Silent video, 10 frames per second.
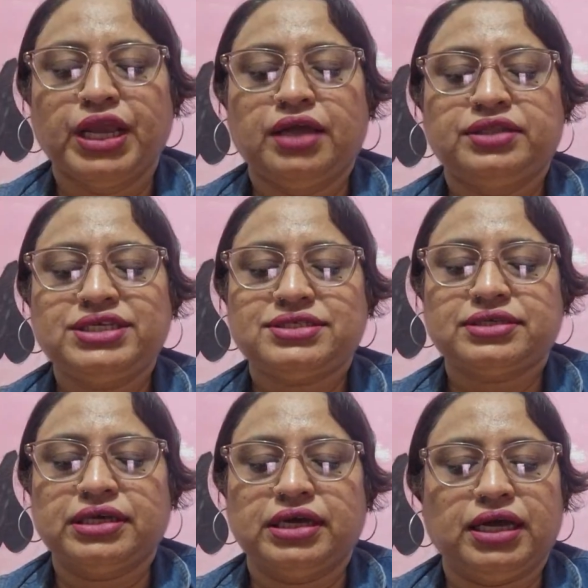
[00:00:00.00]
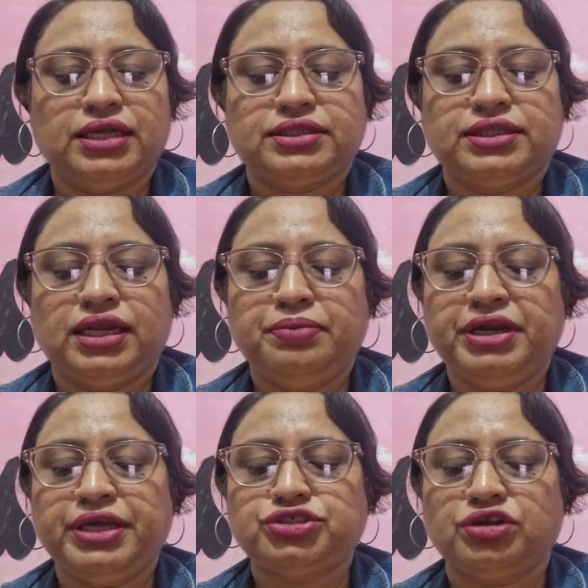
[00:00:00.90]
This the
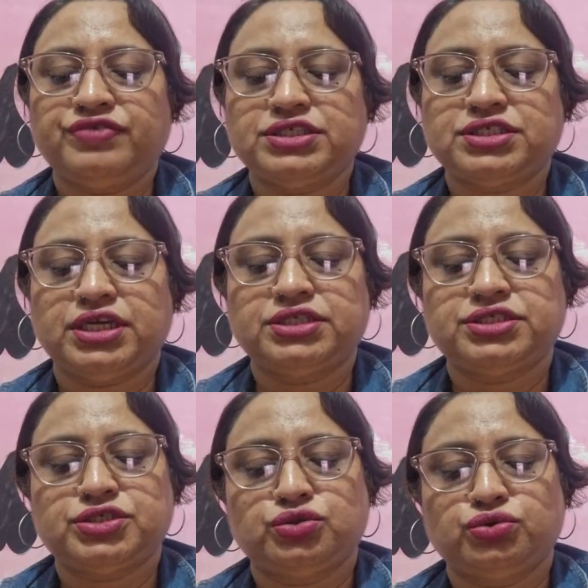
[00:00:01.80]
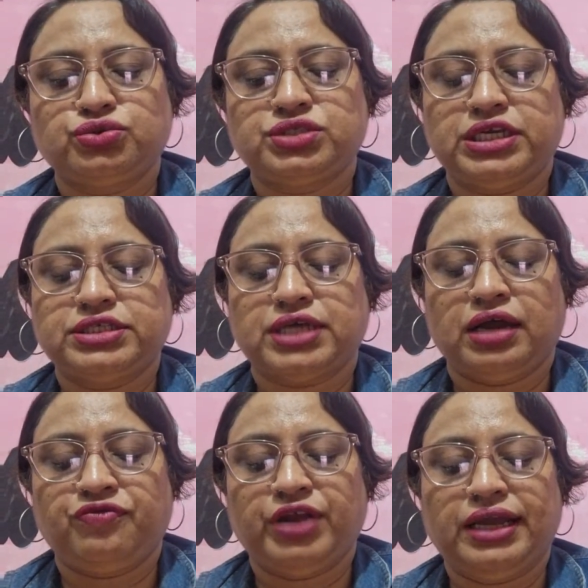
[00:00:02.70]
limitation of the stage is those days are
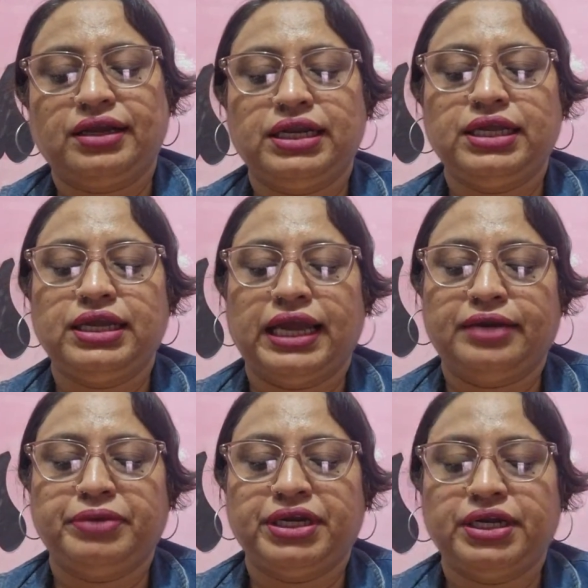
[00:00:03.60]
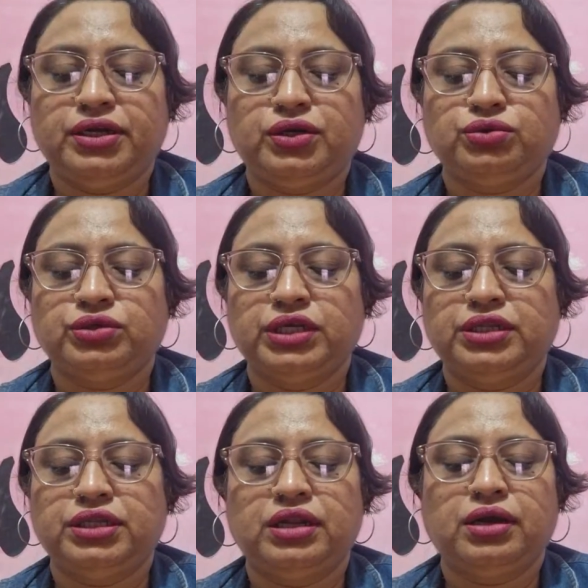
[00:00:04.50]
frankly admitted to
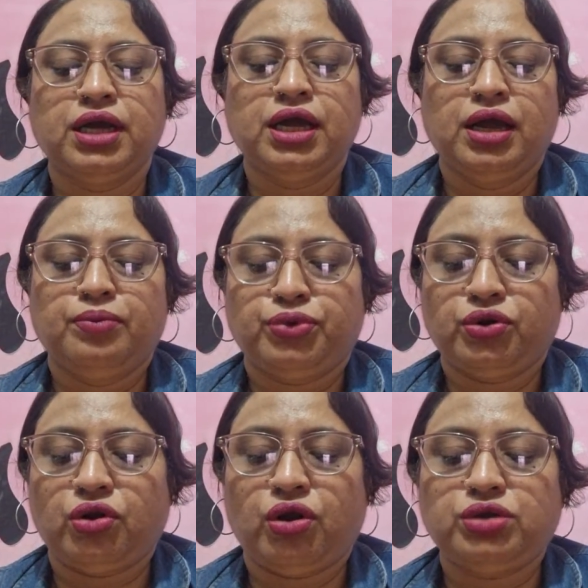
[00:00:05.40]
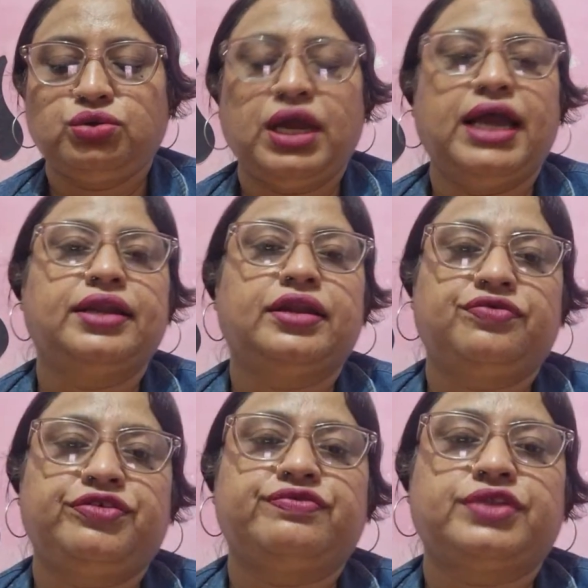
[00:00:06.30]
in the prologue to Henry V.